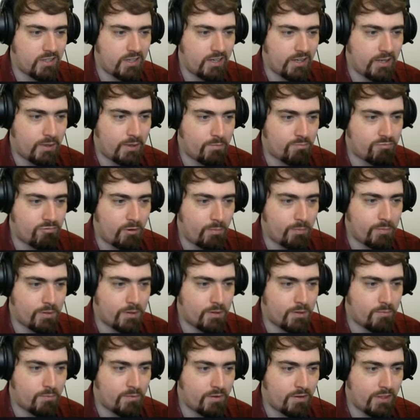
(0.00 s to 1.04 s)
a
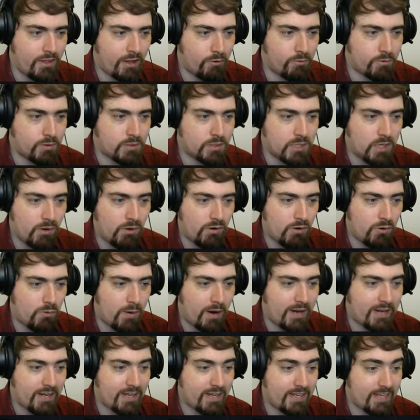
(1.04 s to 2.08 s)
problem that will go
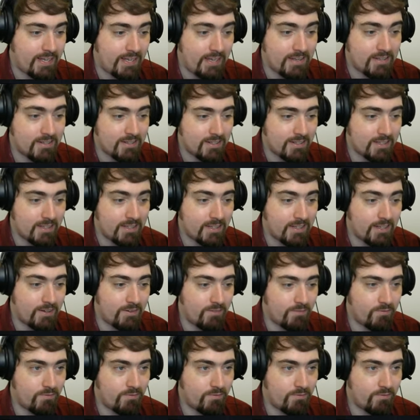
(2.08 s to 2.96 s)
away easily.